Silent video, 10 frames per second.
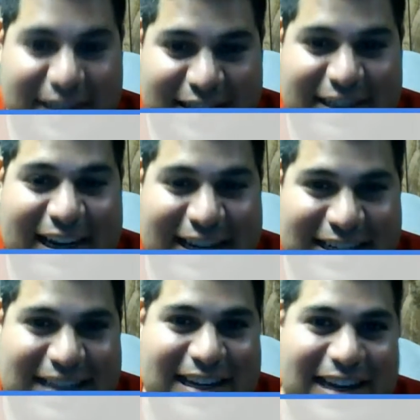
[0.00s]
Yes,
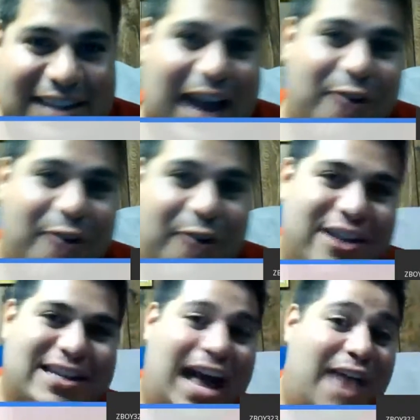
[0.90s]
it does. How is it?
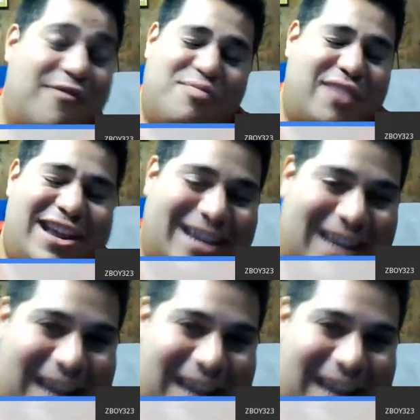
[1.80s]
I haven't played it yet.